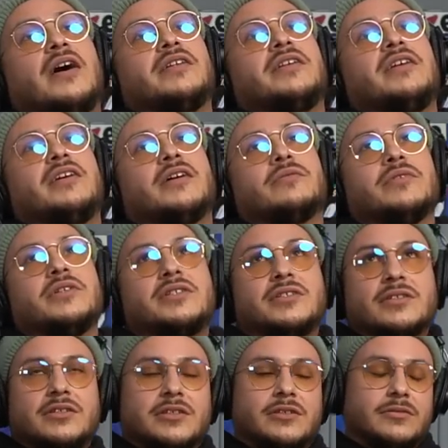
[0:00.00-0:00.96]
it again
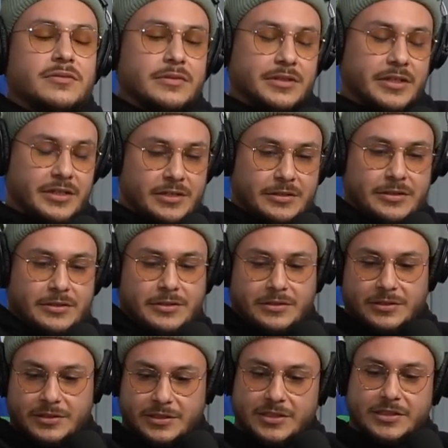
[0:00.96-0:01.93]
recently, like in the
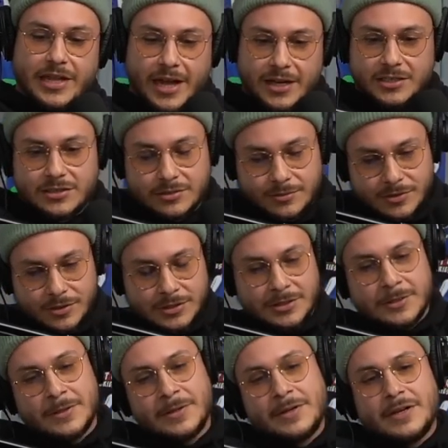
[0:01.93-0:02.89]
stash somewhere,
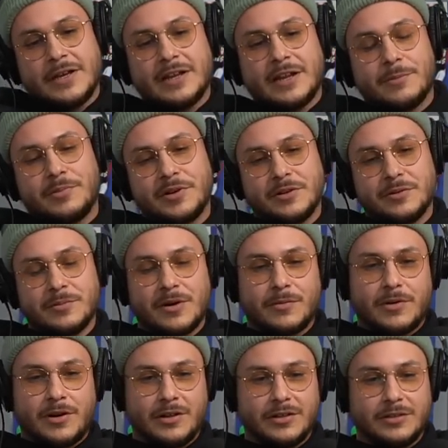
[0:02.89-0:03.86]
and I put it in my
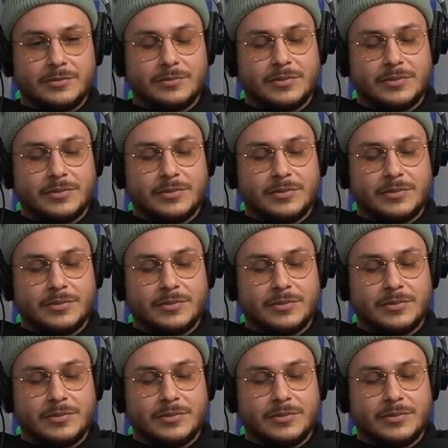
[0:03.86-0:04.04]
wallet.